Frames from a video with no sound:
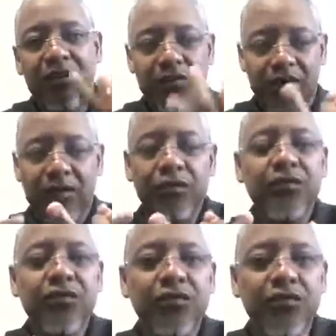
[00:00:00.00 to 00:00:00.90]

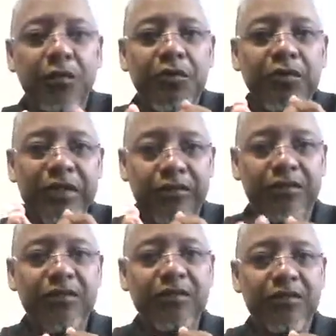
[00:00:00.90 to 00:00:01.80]
covers your terminal
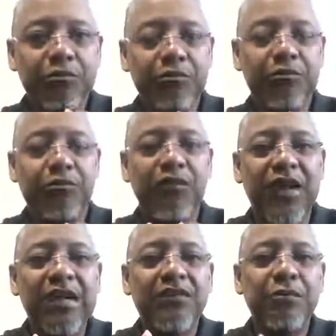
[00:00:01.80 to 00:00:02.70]
illness,
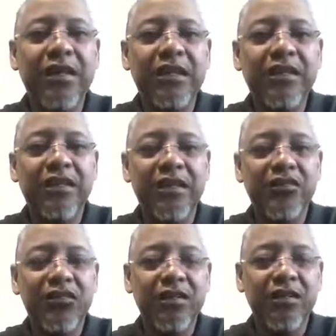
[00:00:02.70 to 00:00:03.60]
provides money in
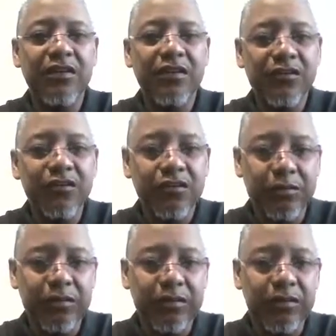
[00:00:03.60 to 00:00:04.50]
case there is a
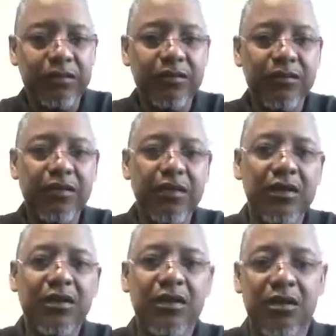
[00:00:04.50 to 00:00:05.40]
terminal illness,
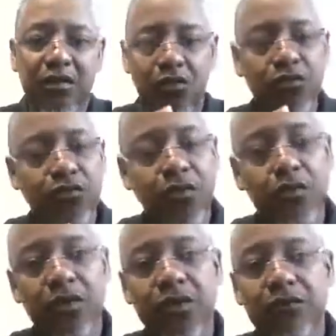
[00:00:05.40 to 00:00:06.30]

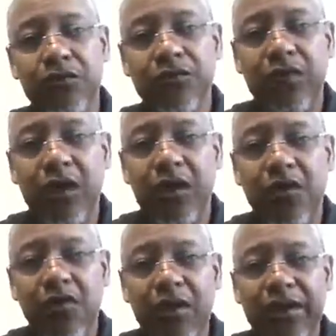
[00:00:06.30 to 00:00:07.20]
also covers a
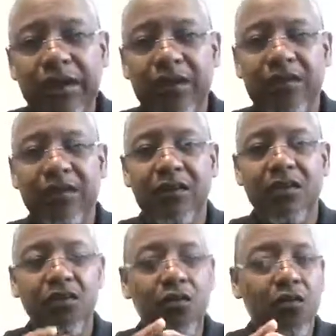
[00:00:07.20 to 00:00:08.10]
chronic
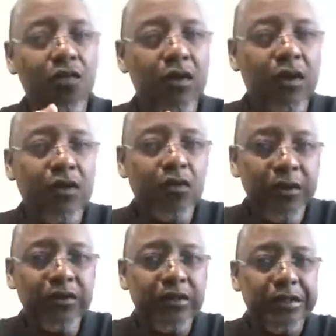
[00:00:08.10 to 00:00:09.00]
or a
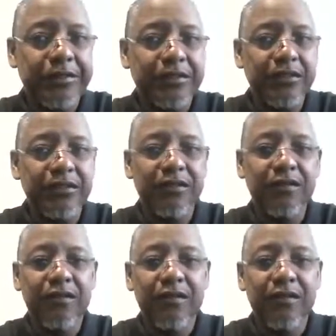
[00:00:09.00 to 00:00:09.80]
critical illness,